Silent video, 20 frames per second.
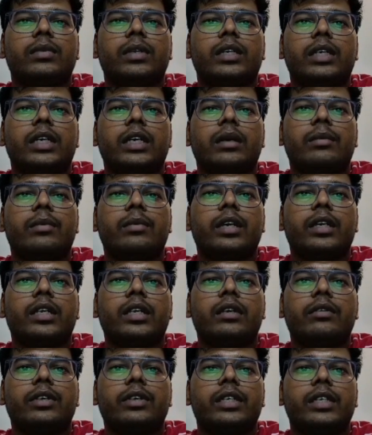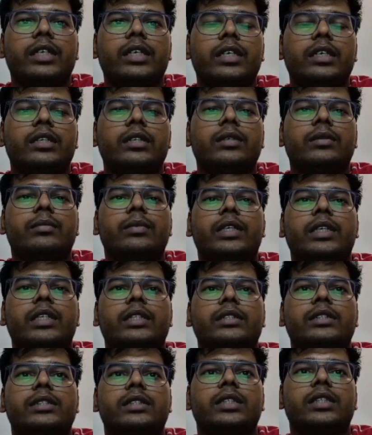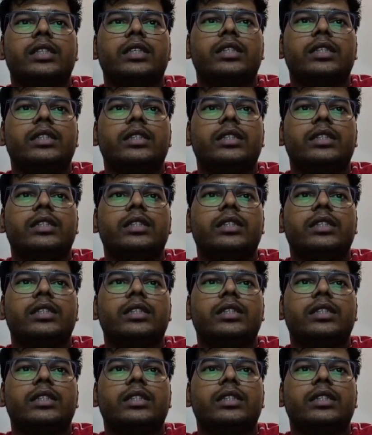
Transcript: but I have not given here because